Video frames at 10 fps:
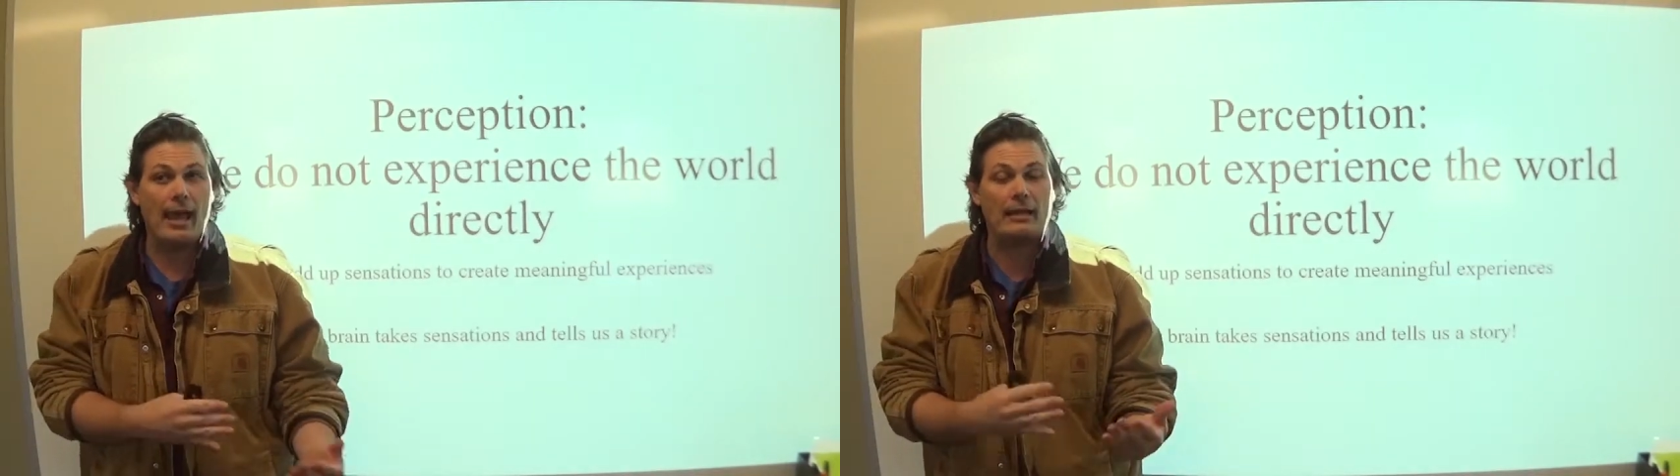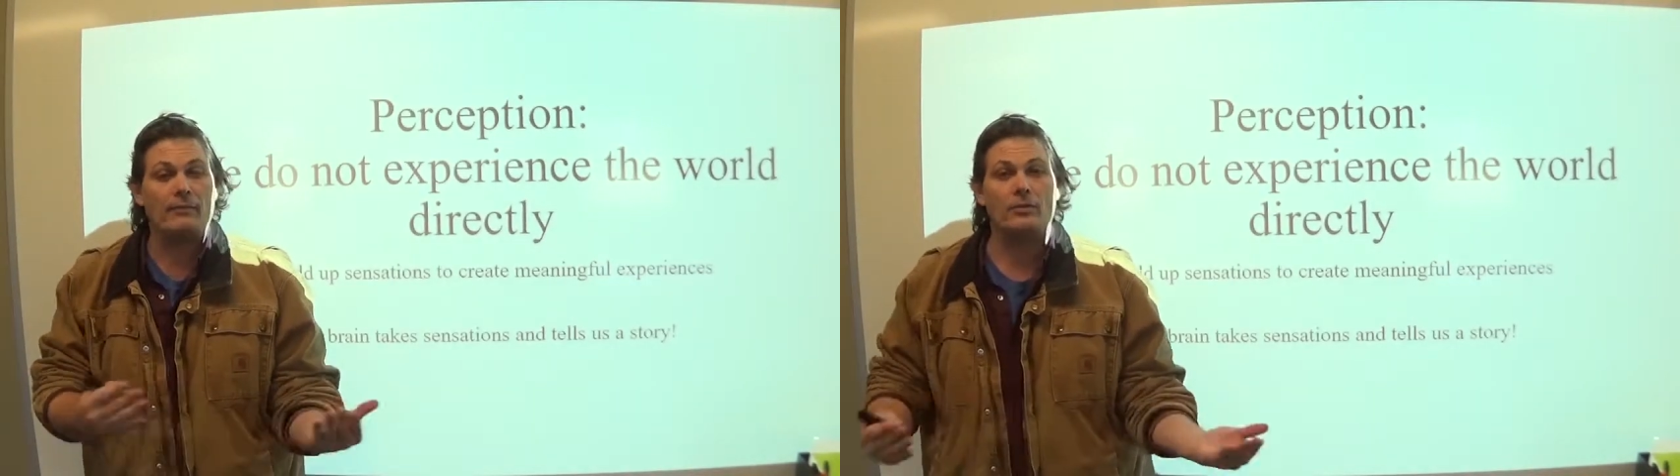
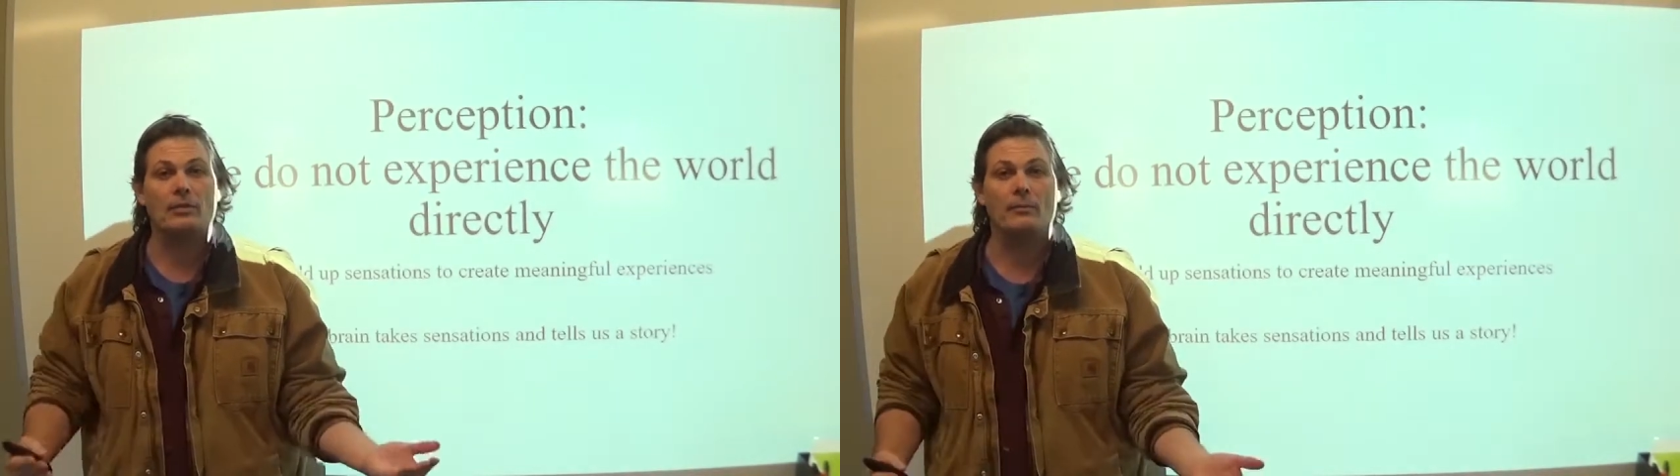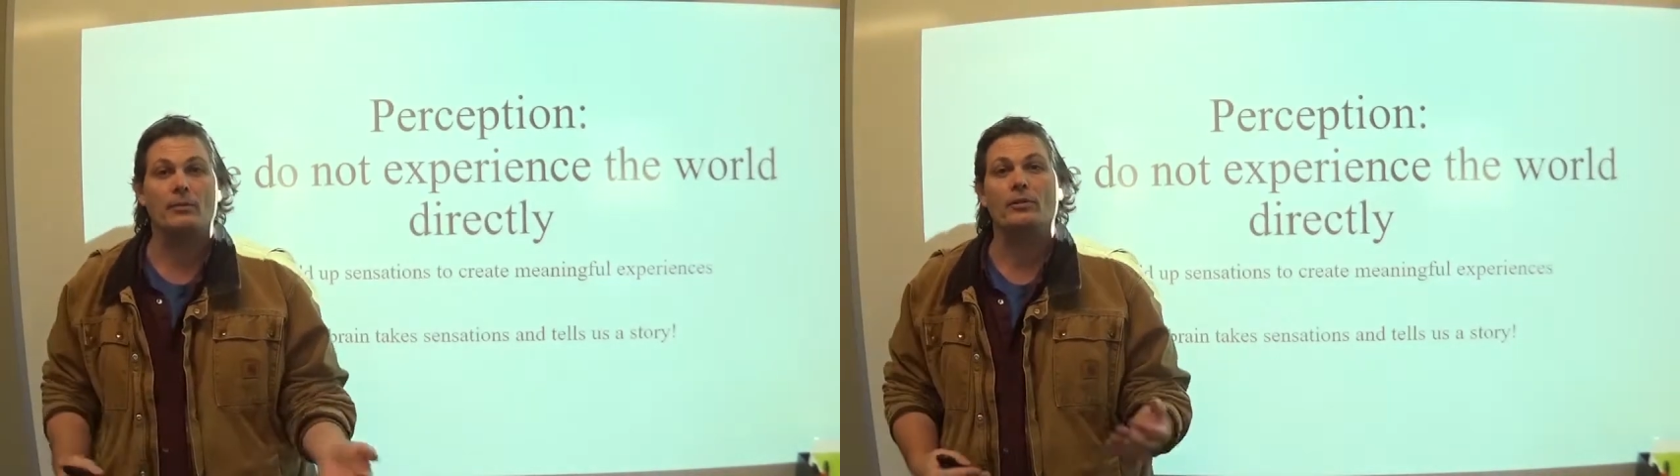and if they're
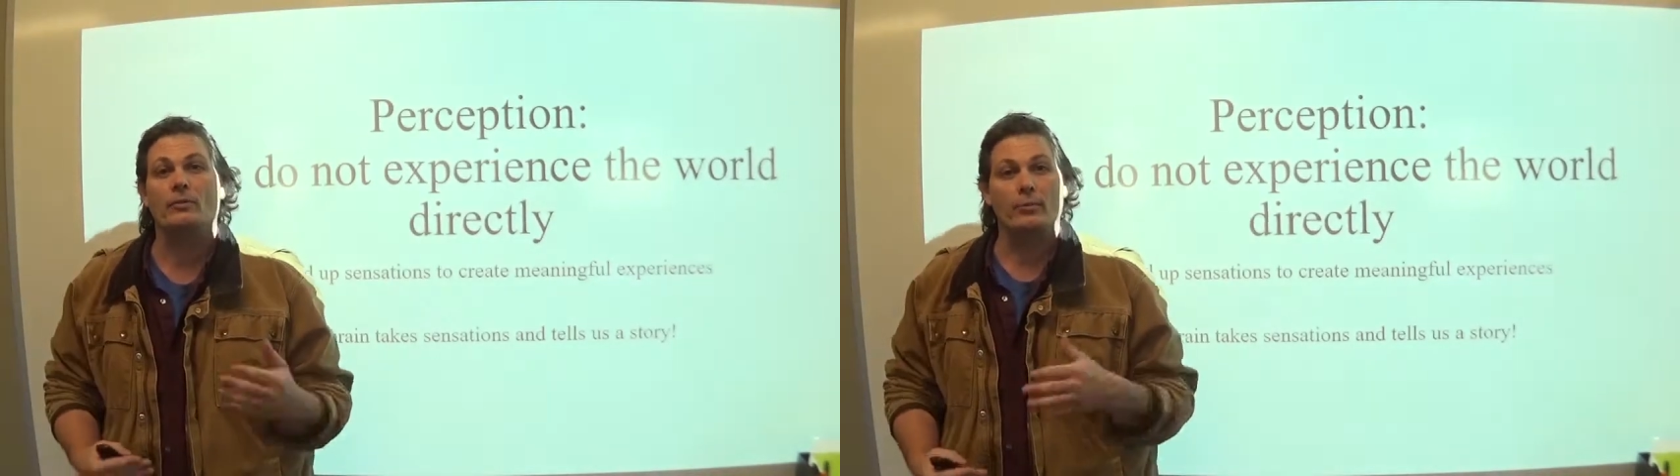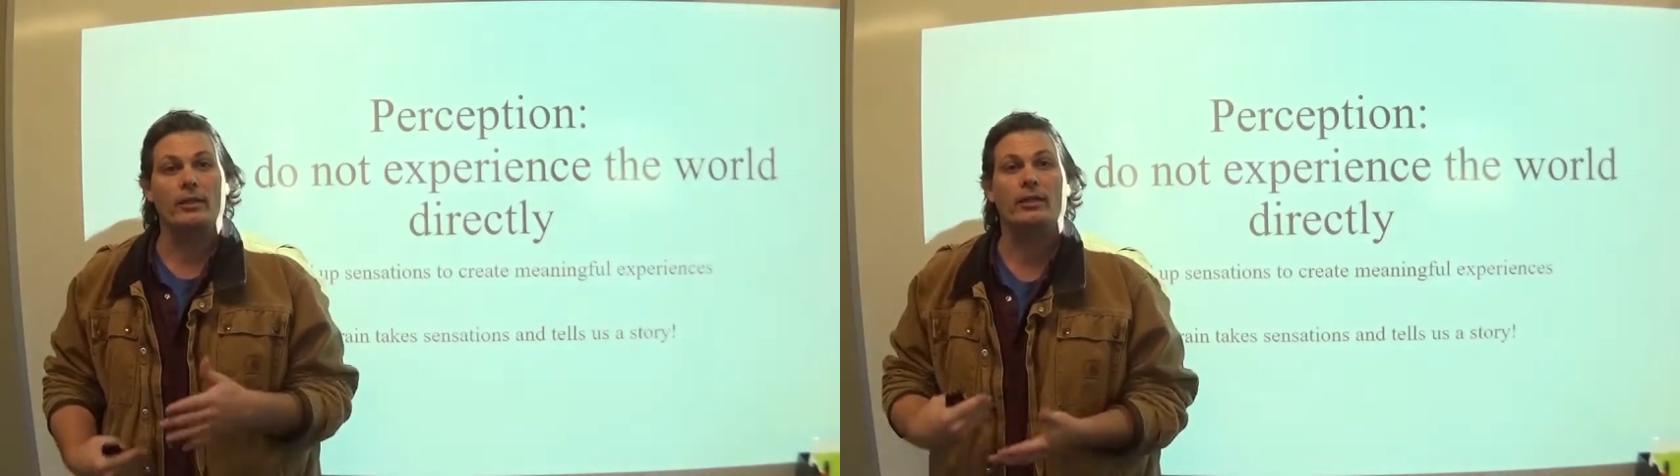similar,
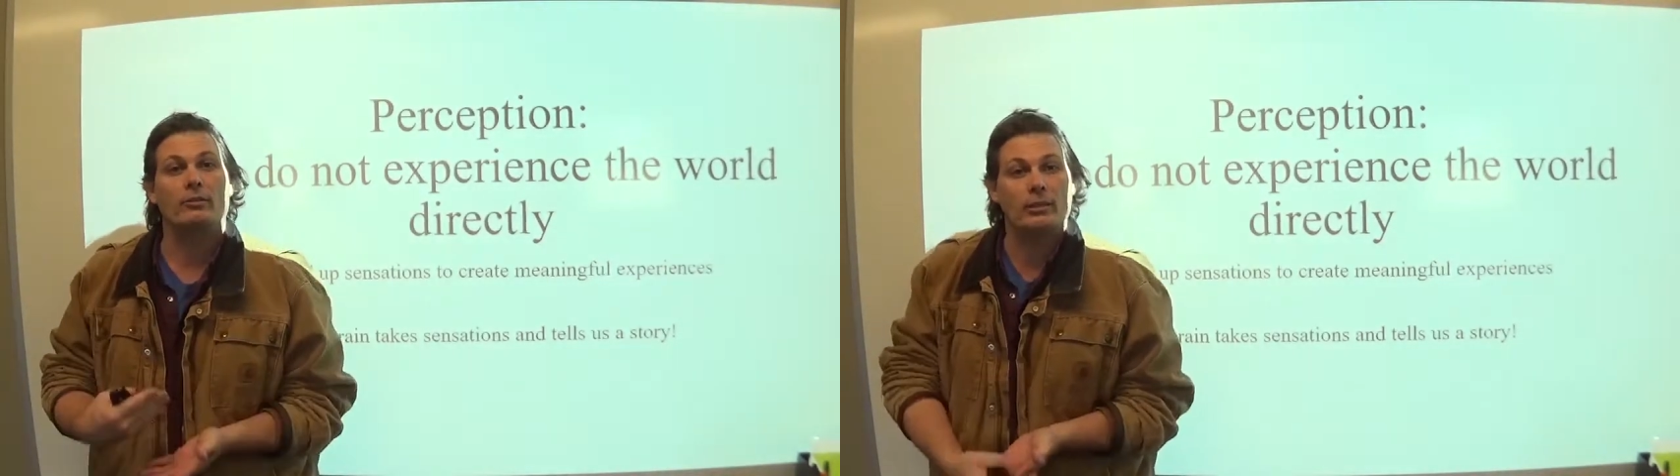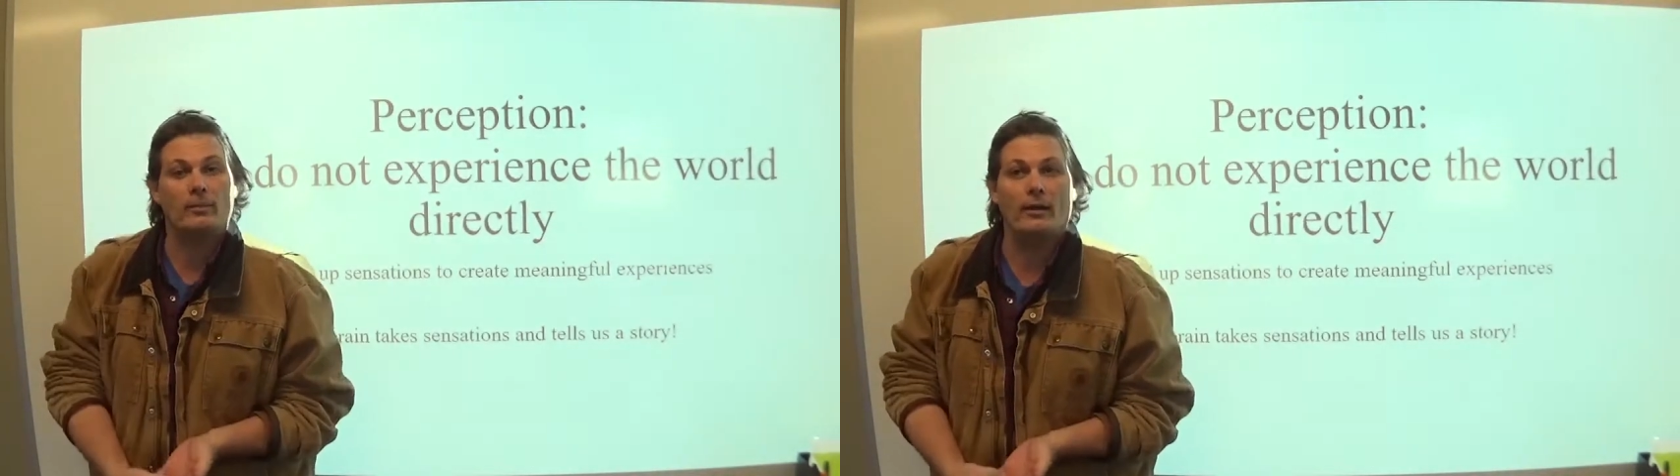then we can
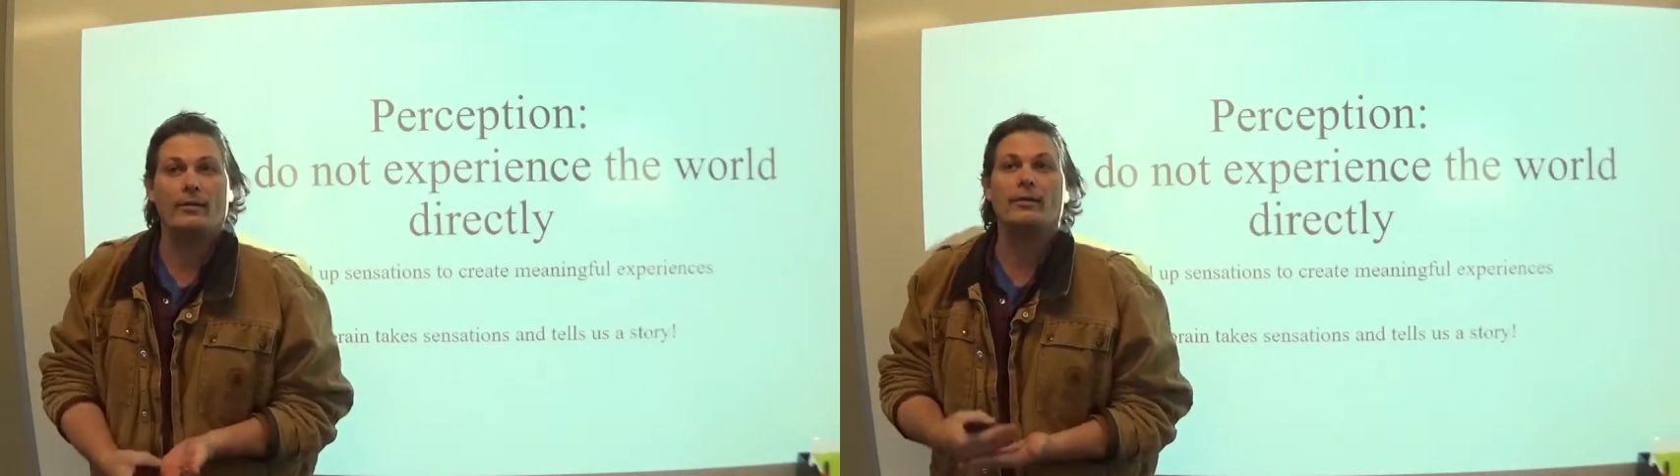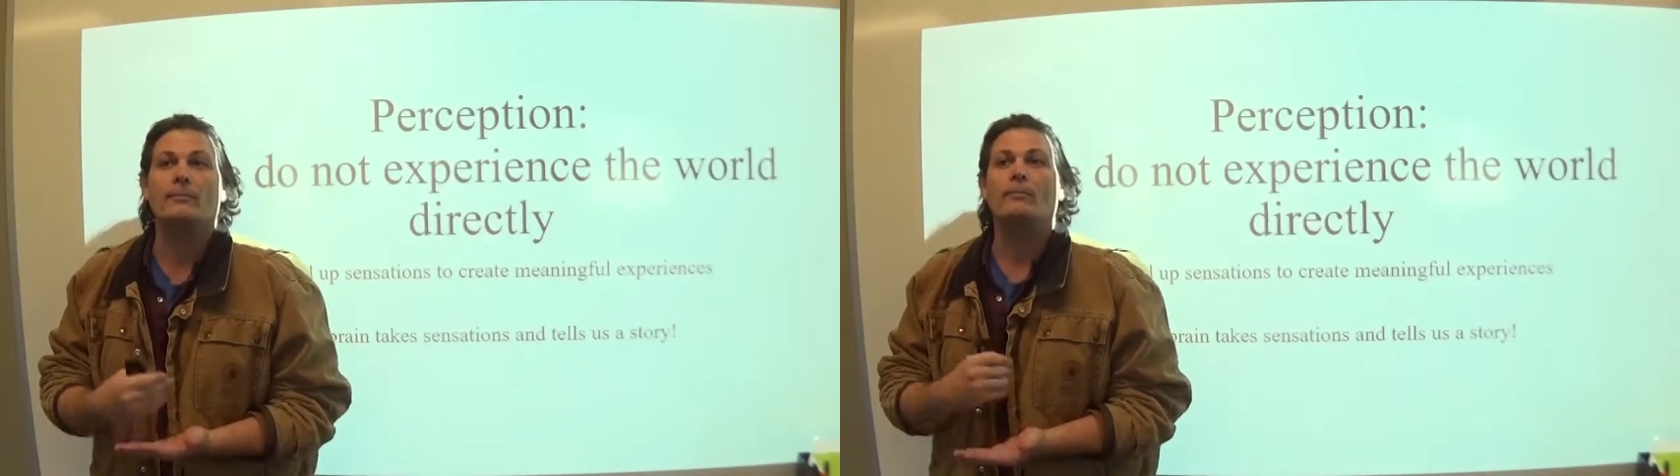agree
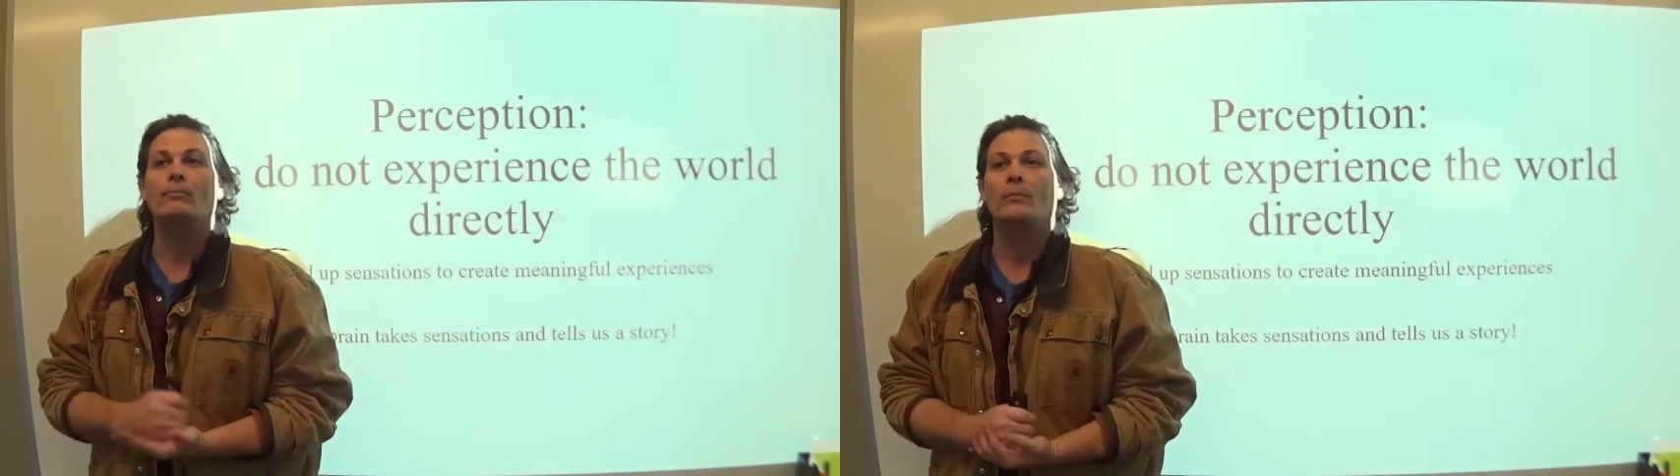upon them.